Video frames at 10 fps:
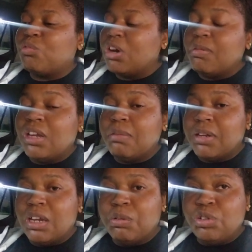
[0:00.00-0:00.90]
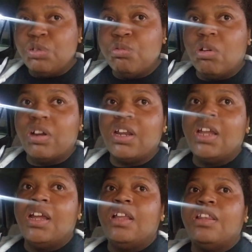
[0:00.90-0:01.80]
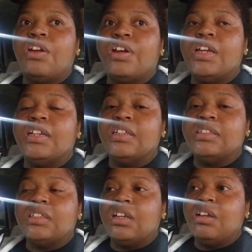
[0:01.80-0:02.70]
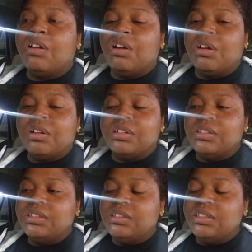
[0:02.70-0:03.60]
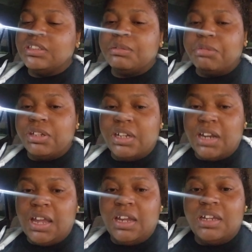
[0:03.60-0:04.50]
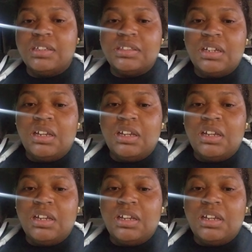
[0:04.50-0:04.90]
rub him and get what you want. There is discipline and,